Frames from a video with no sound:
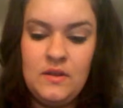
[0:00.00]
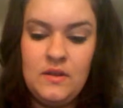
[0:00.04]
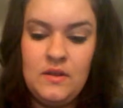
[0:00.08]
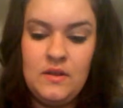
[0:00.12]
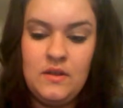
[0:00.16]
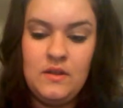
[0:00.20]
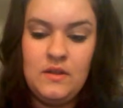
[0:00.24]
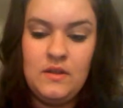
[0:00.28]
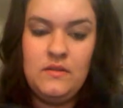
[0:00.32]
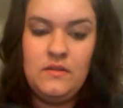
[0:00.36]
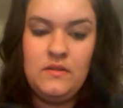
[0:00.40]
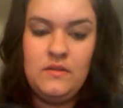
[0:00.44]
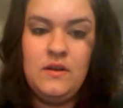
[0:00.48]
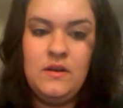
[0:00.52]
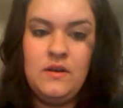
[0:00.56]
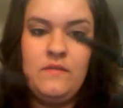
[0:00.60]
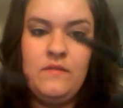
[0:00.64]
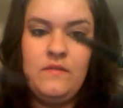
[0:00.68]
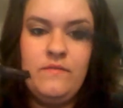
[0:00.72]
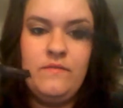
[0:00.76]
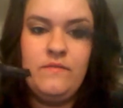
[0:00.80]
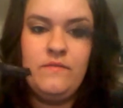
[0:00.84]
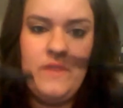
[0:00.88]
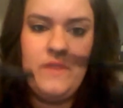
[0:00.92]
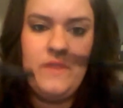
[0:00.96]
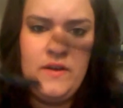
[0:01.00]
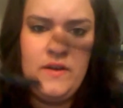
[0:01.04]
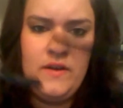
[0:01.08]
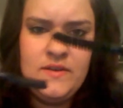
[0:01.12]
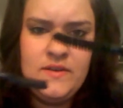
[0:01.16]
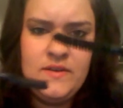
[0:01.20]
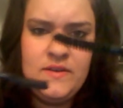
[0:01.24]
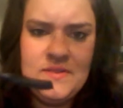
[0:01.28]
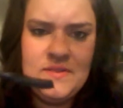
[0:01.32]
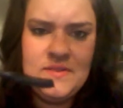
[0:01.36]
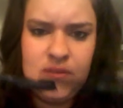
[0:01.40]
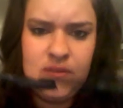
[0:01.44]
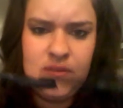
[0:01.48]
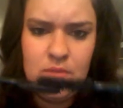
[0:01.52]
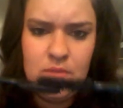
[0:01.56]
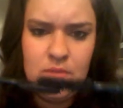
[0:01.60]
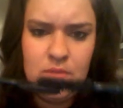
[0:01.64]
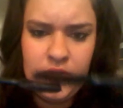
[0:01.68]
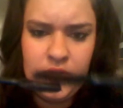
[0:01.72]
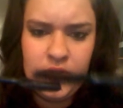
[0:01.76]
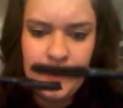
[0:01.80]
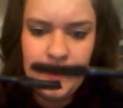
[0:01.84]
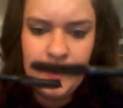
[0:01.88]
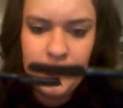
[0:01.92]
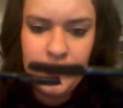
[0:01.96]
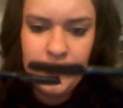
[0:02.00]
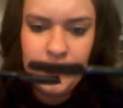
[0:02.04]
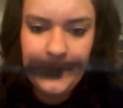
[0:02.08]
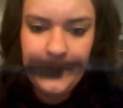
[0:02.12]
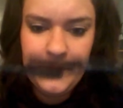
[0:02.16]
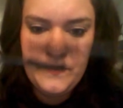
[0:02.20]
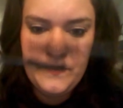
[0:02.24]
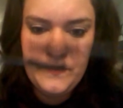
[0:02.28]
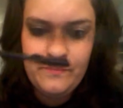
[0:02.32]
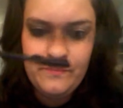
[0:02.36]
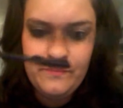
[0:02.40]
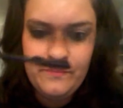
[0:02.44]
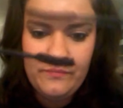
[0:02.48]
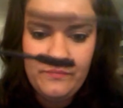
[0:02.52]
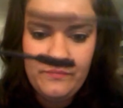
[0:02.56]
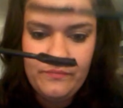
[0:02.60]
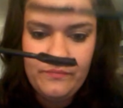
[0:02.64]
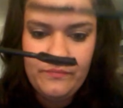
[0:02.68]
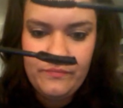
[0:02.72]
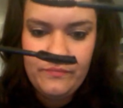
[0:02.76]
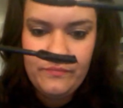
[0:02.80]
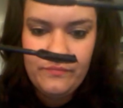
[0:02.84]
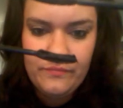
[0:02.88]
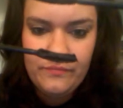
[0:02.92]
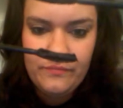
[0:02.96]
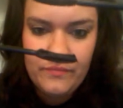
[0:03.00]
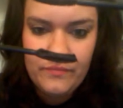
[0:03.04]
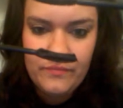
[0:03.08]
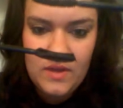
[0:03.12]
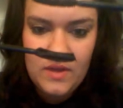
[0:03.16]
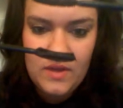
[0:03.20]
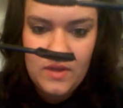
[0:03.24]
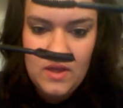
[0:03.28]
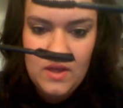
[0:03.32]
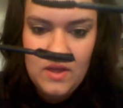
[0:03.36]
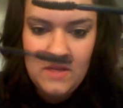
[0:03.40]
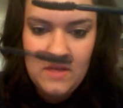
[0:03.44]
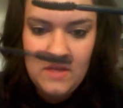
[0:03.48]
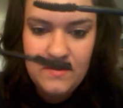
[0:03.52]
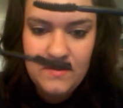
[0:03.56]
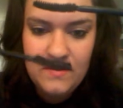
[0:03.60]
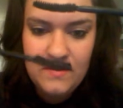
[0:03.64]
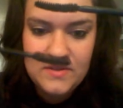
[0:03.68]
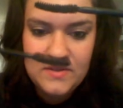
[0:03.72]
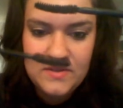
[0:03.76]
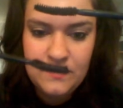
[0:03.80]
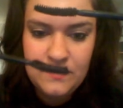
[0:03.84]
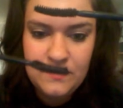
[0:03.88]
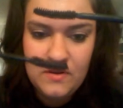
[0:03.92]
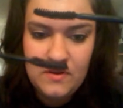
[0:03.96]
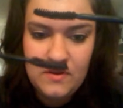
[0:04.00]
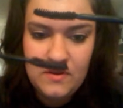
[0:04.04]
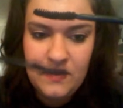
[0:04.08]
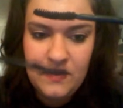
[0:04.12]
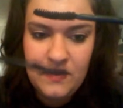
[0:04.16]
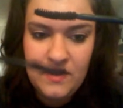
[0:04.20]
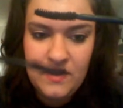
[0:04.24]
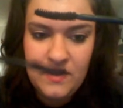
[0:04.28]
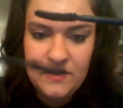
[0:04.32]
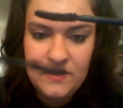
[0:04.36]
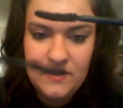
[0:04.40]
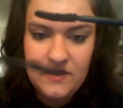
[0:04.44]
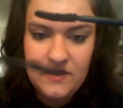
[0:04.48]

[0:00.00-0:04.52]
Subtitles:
They're very similar. This one is